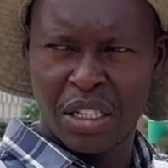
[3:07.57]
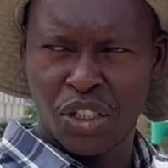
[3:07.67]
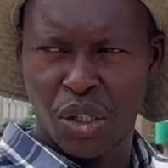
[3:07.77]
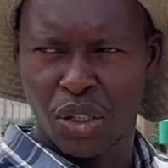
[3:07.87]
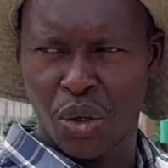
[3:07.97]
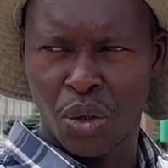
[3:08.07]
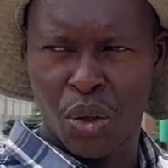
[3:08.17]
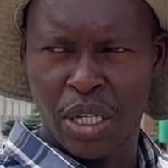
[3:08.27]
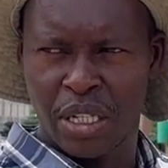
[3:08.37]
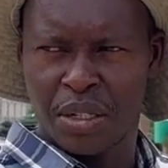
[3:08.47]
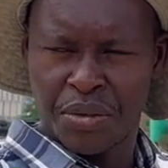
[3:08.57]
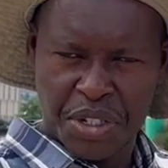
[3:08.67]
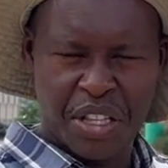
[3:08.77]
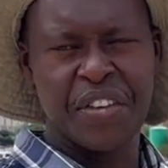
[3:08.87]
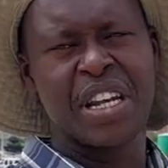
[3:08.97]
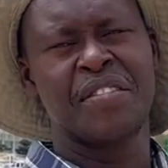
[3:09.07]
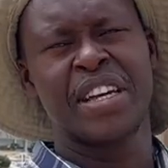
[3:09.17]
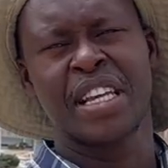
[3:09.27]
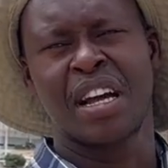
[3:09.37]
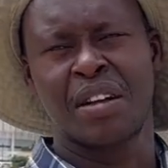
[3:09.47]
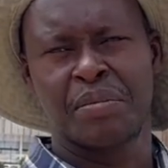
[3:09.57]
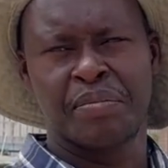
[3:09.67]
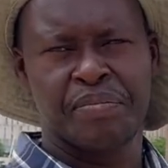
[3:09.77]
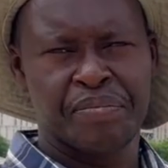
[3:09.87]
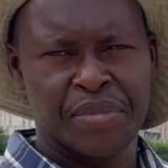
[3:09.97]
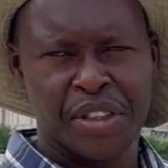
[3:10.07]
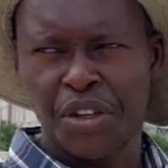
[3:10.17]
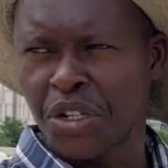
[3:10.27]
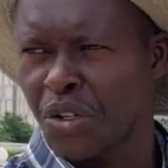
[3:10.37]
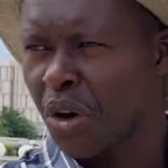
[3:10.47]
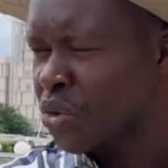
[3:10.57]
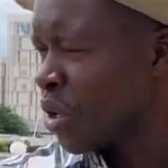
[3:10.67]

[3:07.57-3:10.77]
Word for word: John Koloi, Stephen Wow. They used ox